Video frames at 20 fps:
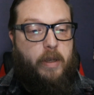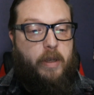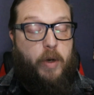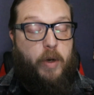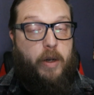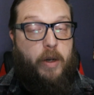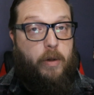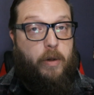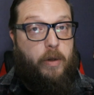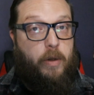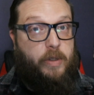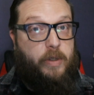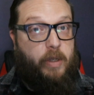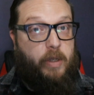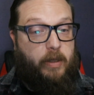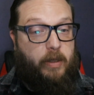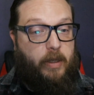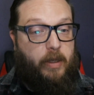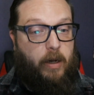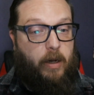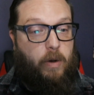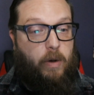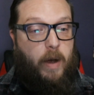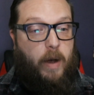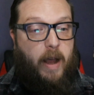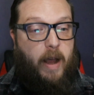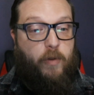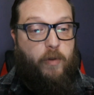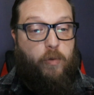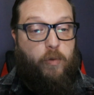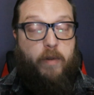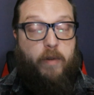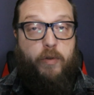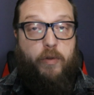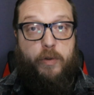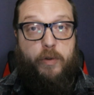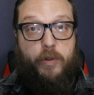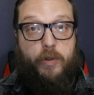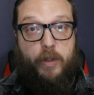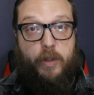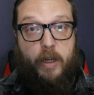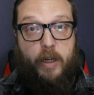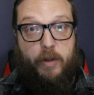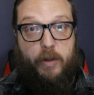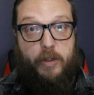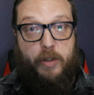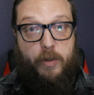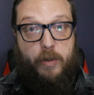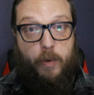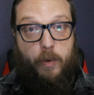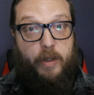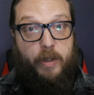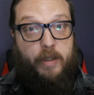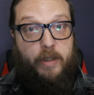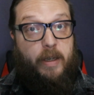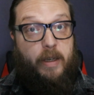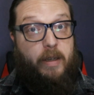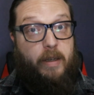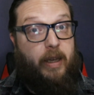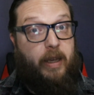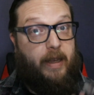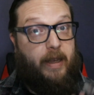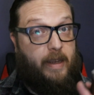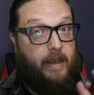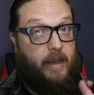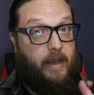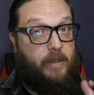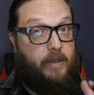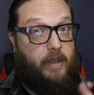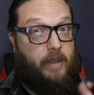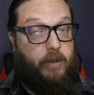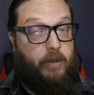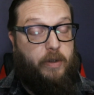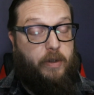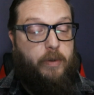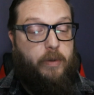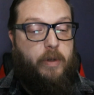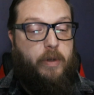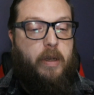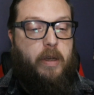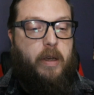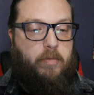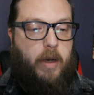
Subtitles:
and Manolo Santiago have a revolutionary story to tell, and yes they do.